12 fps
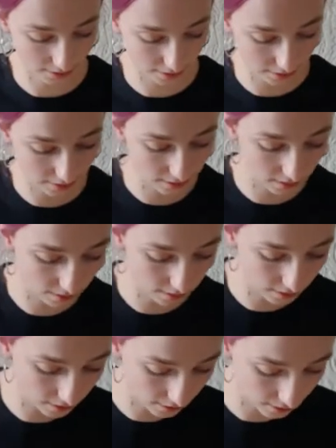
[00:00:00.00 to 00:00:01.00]

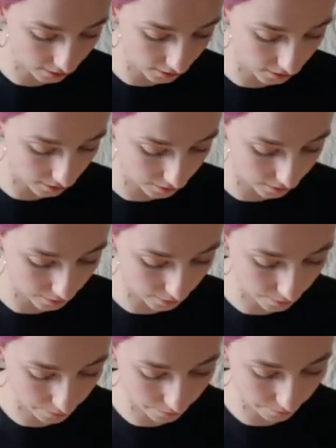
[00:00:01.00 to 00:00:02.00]

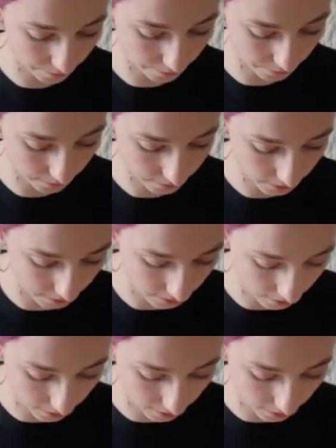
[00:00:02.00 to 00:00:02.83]
(no one is talking)